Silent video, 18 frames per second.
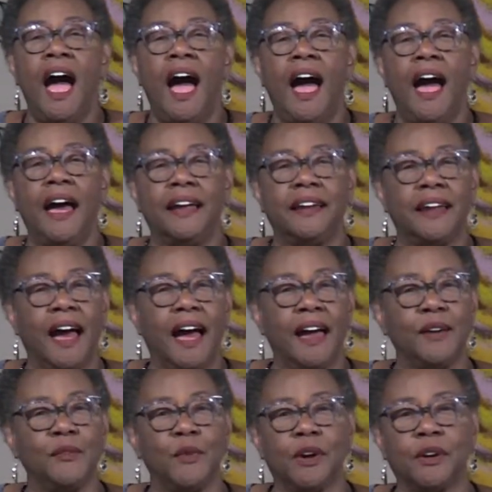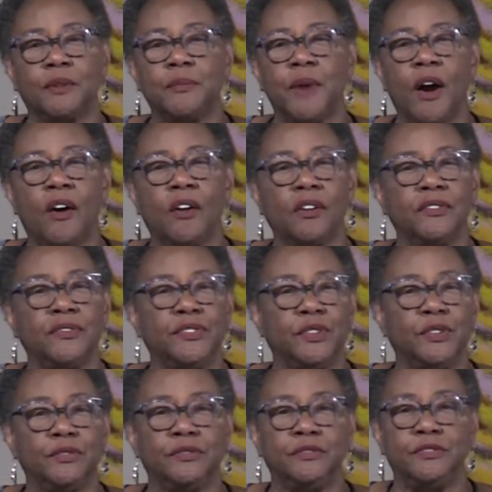And I welcome all of
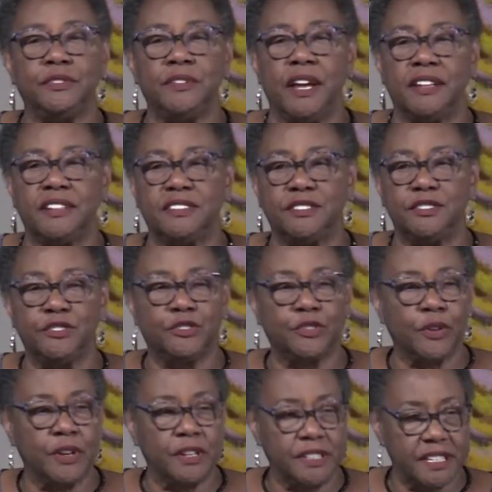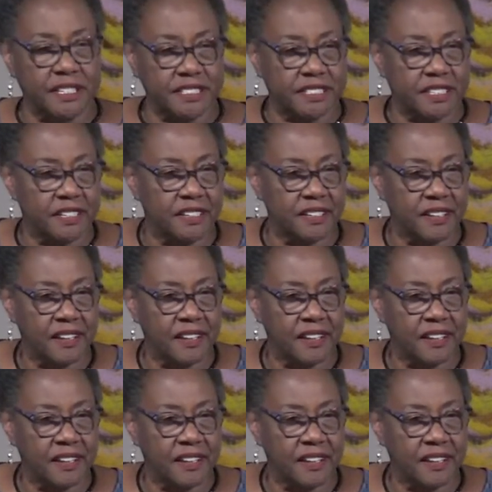you as you join us